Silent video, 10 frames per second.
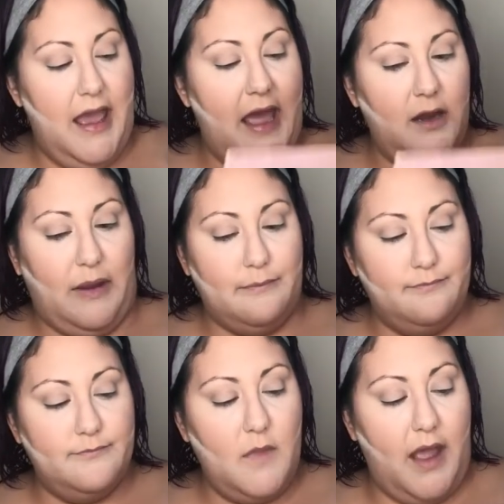anyway
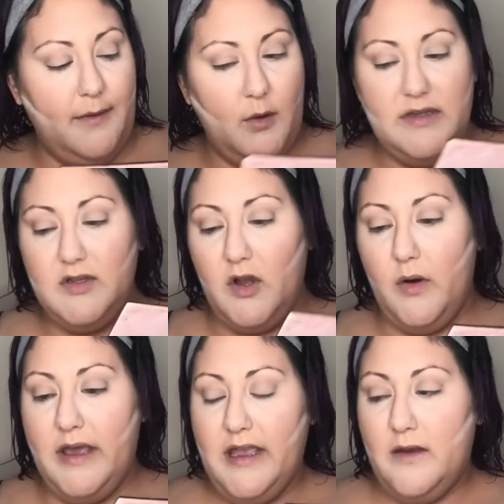I'm going to go
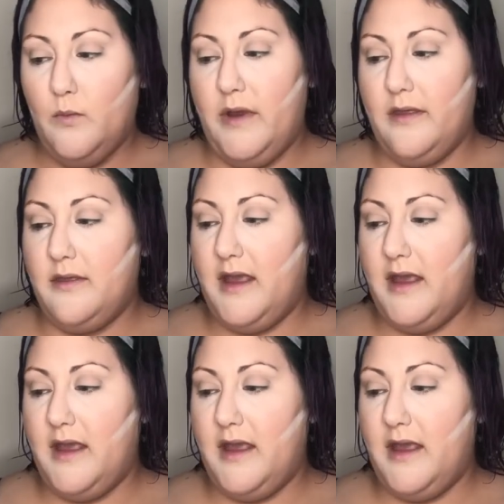in with